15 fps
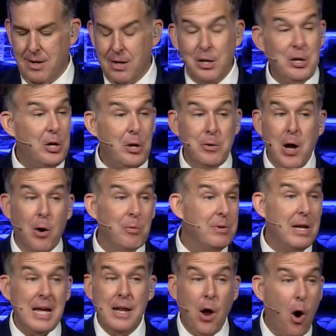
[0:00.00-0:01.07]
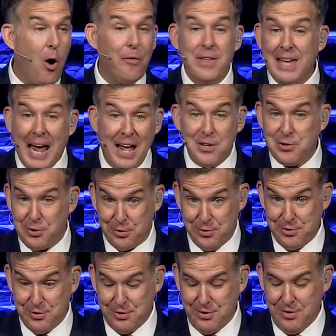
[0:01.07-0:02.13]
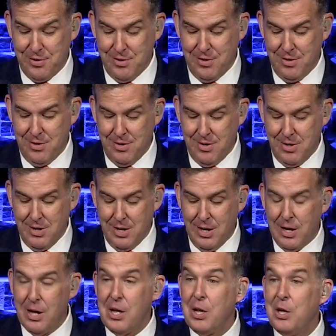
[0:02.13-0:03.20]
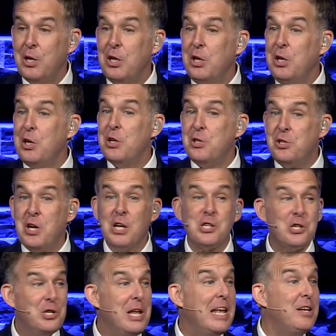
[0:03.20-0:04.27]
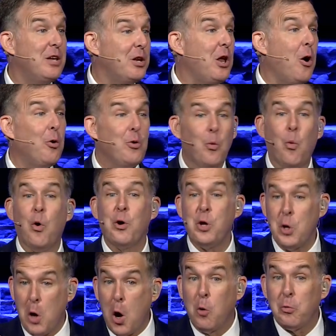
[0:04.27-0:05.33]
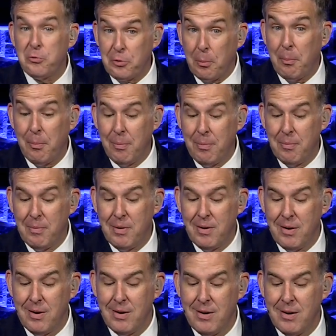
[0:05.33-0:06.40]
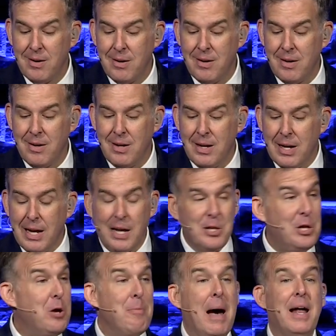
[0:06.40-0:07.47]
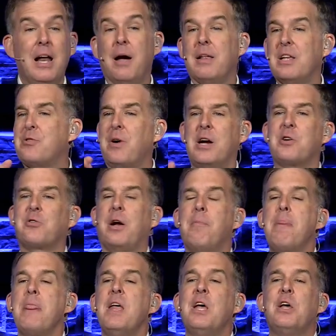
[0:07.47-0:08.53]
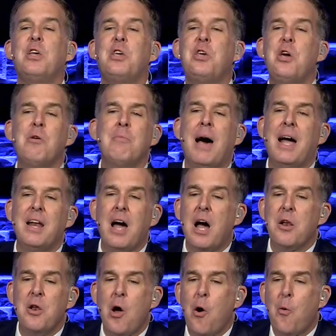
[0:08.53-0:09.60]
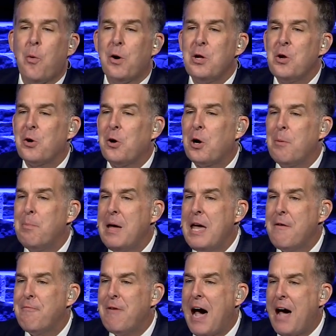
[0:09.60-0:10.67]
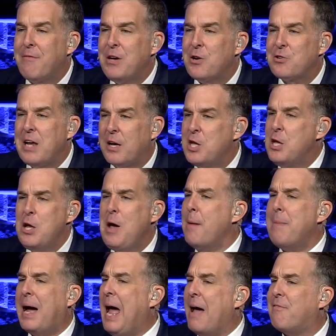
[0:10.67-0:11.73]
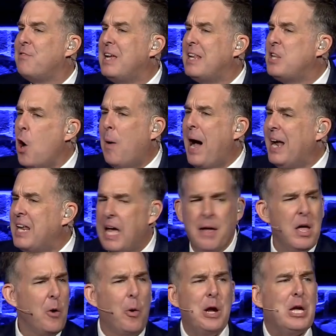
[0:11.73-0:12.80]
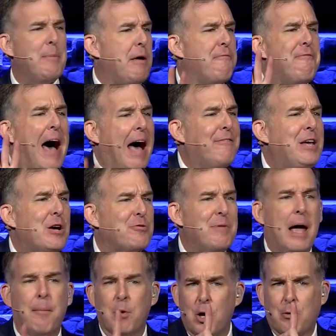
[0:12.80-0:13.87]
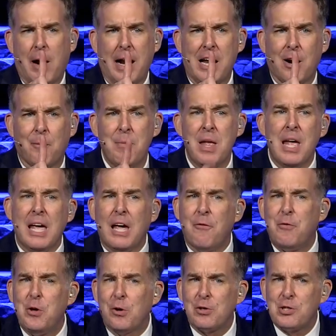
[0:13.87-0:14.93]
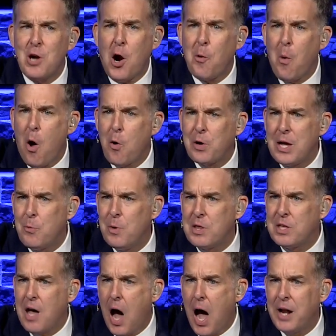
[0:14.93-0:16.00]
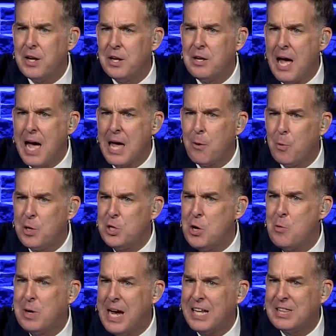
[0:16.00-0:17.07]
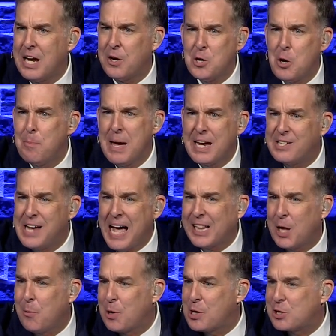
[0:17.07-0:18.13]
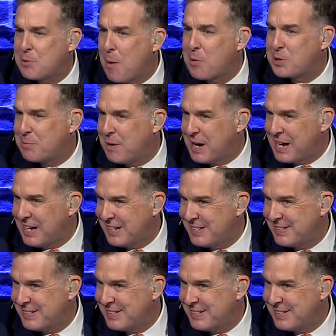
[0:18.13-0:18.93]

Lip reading: You don't need all the answers. You just need to know the one who holds them. And you might not, this right here is great. You might not know where you're going to be 5 years now. You might have no idea where you're going to be 5 years from now. But look right here. If you'll start walking with God today, when you get there, you'll be exactly where you're supposed to be.